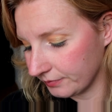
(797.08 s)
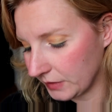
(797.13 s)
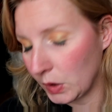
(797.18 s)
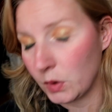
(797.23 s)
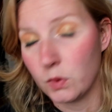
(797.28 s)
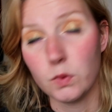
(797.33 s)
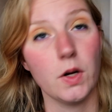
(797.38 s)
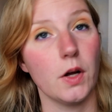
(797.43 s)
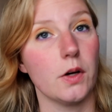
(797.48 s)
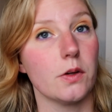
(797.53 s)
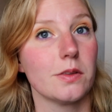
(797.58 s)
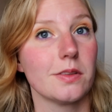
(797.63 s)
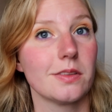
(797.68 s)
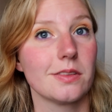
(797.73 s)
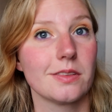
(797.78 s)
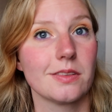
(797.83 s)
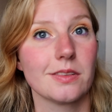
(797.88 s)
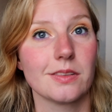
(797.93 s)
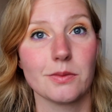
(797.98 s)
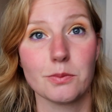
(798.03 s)
Who
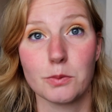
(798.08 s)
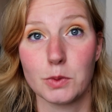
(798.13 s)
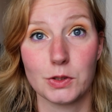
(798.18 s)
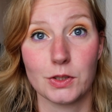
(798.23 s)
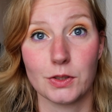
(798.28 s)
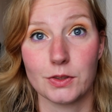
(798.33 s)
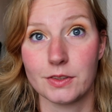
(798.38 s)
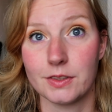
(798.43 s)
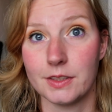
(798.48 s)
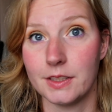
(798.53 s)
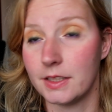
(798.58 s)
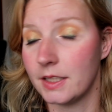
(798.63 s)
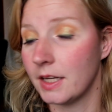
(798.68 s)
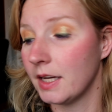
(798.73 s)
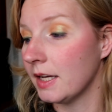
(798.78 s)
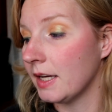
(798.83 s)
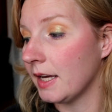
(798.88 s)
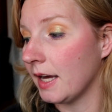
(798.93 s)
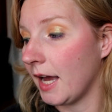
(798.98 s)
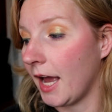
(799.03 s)
knows? We shall see.
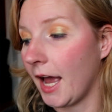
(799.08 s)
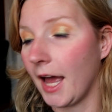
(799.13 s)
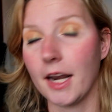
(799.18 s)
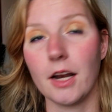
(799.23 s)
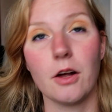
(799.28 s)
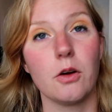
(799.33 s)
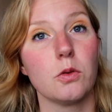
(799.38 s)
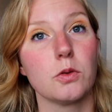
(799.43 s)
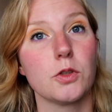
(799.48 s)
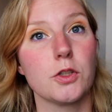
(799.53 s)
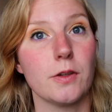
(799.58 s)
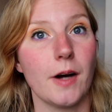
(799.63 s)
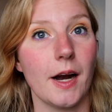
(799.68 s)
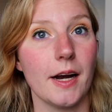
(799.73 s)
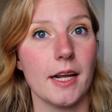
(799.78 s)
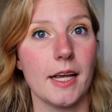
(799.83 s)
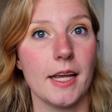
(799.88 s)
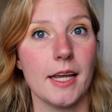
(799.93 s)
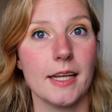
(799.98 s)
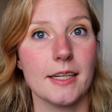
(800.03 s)
And I'll try
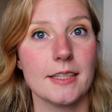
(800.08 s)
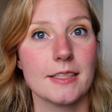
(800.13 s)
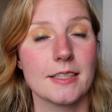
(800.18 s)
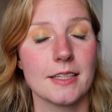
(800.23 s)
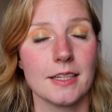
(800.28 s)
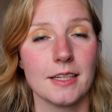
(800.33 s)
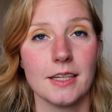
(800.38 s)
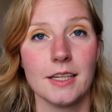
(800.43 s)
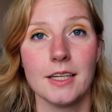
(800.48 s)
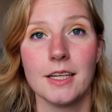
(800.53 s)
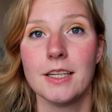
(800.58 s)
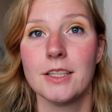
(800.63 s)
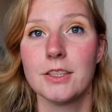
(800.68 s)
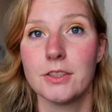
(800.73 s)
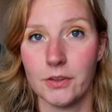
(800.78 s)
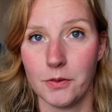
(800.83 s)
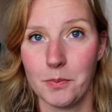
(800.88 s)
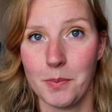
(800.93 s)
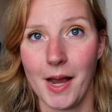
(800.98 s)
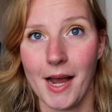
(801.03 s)
to hit
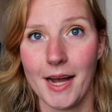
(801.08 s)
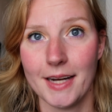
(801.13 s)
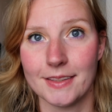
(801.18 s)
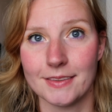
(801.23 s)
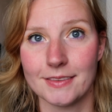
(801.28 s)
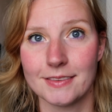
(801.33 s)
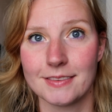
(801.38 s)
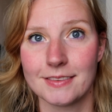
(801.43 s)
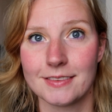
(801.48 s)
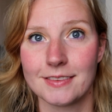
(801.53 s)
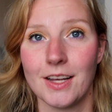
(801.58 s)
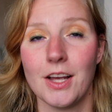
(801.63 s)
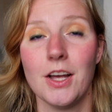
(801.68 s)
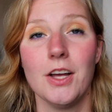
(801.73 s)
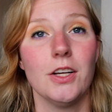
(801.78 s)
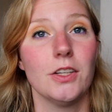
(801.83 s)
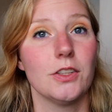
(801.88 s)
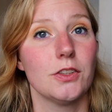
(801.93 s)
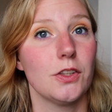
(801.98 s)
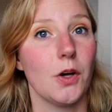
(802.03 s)
some pans.
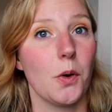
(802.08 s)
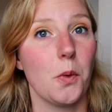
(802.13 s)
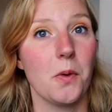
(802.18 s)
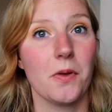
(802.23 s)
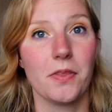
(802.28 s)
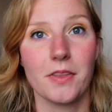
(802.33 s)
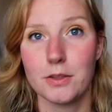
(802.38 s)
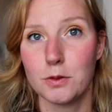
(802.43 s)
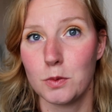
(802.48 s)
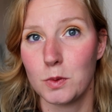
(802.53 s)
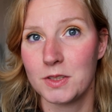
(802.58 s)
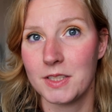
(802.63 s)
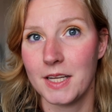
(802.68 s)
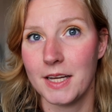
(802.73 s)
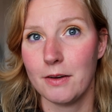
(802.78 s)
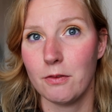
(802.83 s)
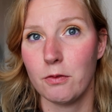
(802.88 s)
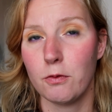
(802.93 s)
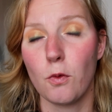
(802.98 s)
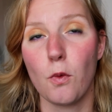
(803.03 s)
So this was
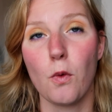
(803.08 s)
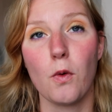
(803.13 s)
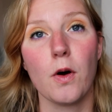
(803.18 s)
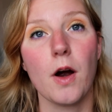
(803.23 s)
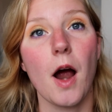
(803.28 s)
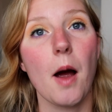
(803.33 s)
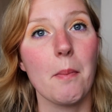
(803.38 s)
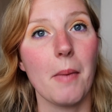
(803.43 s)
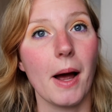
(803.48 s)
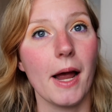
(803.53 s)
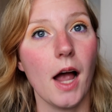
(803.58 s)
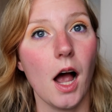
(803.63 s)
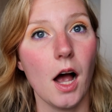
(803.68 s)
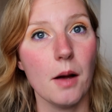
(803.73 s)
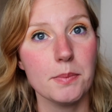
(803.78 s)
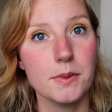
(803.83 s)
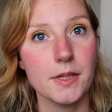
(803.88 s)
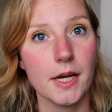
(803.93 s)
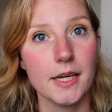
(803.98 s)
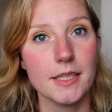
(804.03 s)
it for my
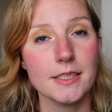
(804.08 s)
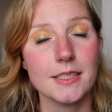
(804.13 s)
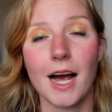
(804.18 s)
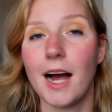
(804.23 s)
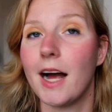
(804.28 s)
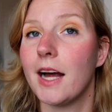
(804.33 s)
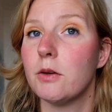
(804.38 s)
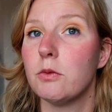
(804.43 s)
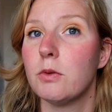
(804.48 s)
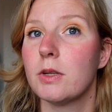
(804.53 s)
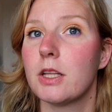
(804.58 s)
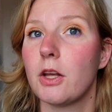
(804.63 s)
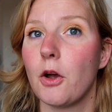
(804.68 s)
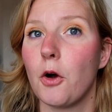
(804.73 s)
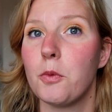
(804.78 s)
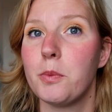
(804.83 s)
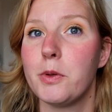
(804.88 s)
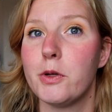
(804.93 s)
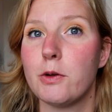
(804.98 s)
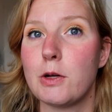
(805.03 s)
update. I really
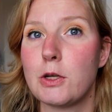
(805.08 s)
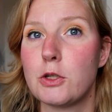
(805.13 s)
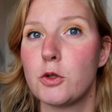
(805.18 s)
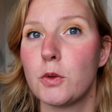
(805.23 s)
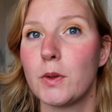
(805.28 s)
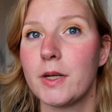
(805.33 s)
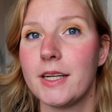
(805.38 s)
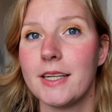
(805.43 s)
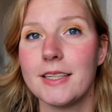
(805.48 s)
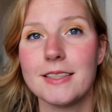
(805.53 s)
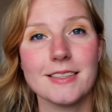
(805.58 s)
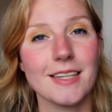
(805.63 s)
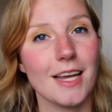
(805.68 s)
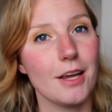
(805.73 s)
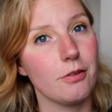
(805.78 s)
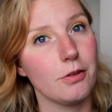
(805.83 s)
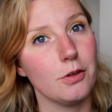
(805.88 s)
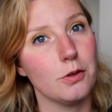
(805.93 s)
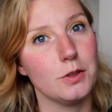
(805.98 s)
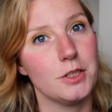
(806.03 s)
hope you enjoyed it.
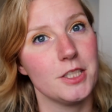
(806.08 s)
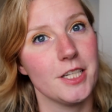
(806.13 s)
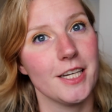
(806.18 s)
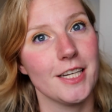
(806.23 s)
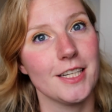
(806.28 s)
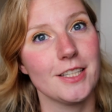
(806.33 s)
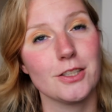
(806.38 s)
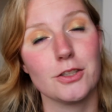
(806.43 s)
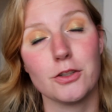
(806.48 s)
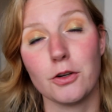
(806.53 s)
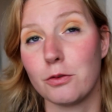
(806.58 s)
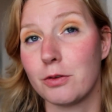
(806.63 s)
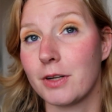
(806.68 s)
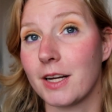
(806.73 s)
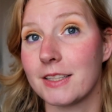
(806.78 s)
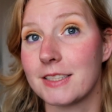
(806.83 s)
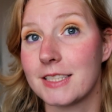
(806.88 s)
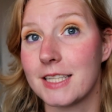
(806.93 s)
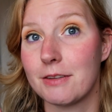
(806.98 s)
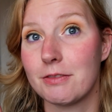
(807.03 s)
If you did, don't
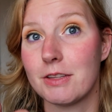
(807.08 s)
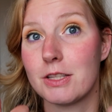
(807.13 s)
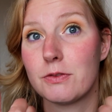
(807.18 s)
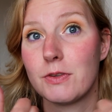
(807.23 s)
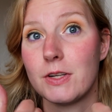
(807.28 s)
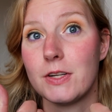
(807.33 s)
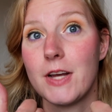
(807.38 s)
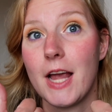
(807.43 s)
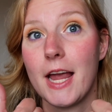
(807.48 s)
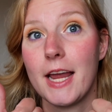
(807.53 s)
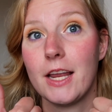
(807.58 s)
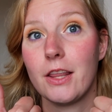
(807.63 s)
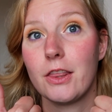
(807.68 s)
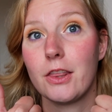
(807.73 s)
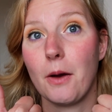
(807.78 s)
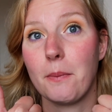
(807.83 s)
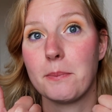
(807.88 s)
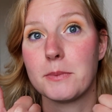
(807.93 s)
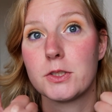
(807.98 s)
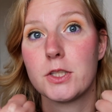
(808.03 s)
forget to give this video a
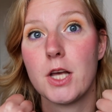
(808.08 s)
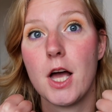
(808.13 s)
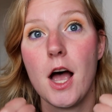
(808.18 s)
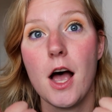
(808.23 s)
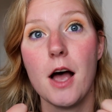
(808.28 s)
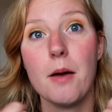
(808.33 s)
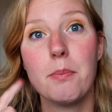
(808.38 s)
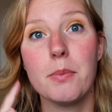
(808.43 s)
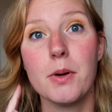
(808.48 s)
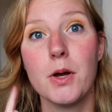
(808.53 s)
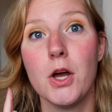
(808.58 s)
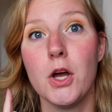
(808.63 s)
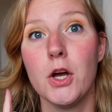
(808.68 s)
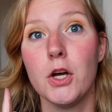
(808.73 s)
thumbs up.